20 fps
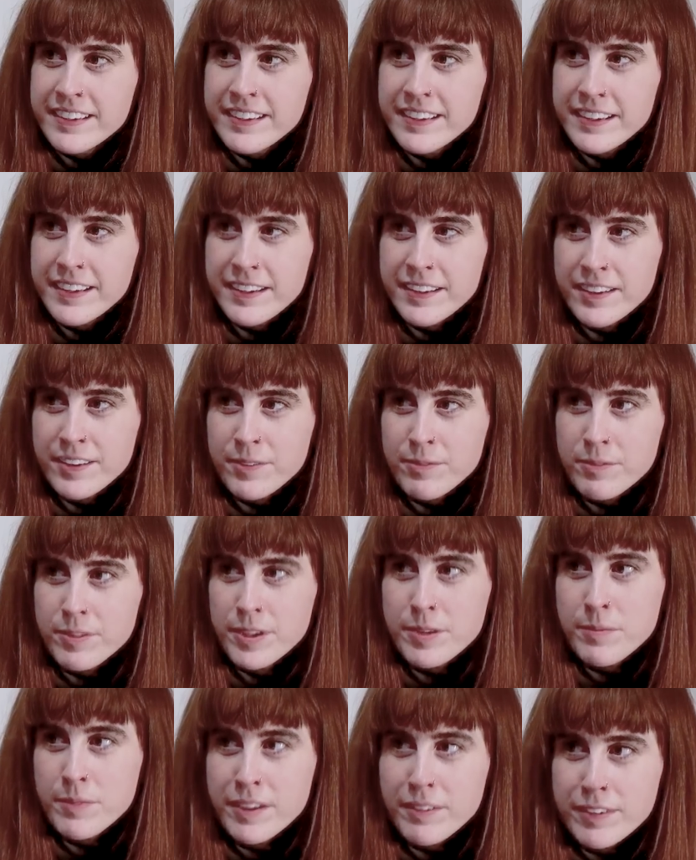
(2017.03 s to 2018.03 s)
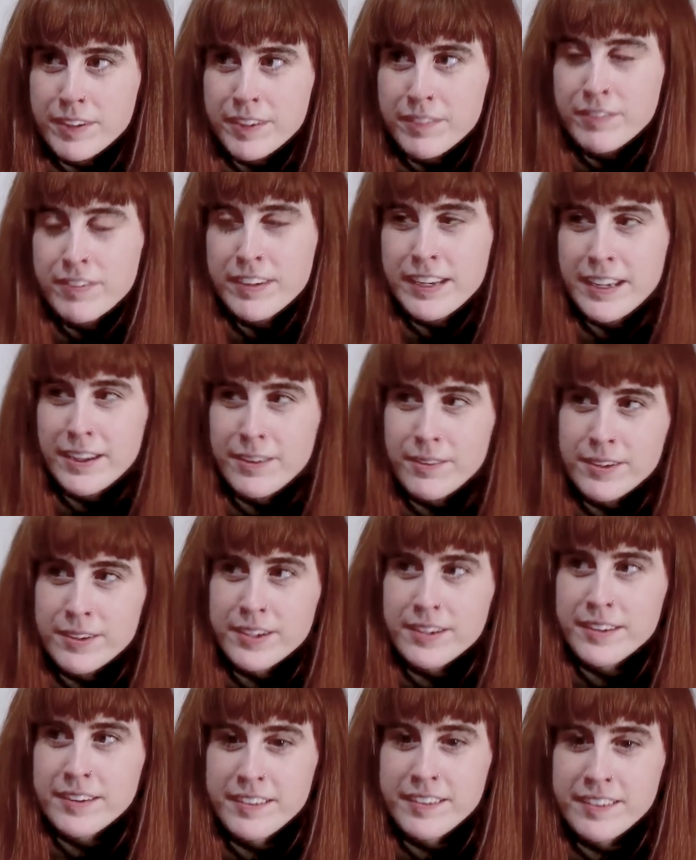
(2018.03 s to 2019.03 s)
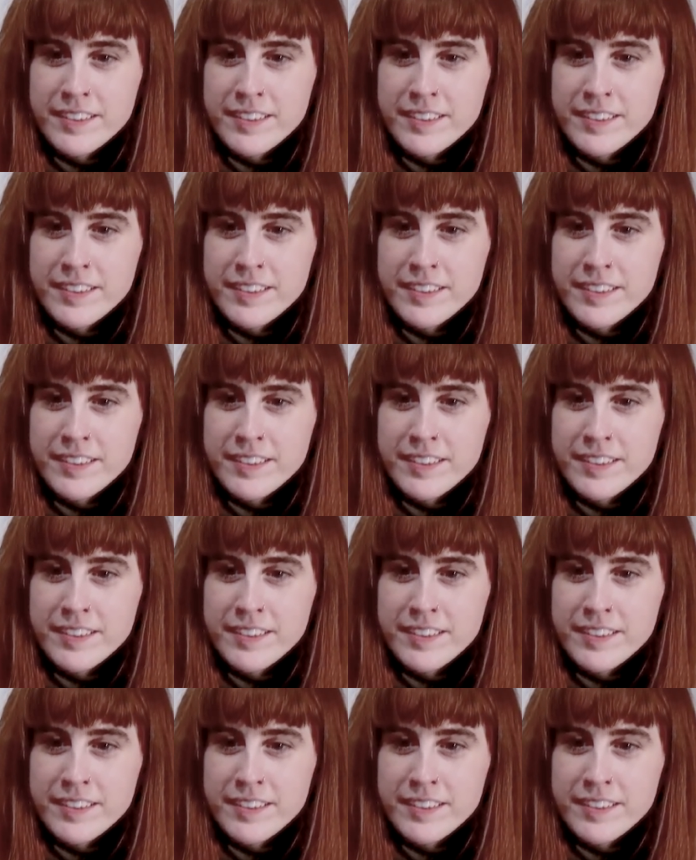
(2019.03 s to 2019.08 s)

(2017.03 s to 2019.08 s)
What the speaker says: Well, everyone can relate to flowers. They're everywhere, aren't they?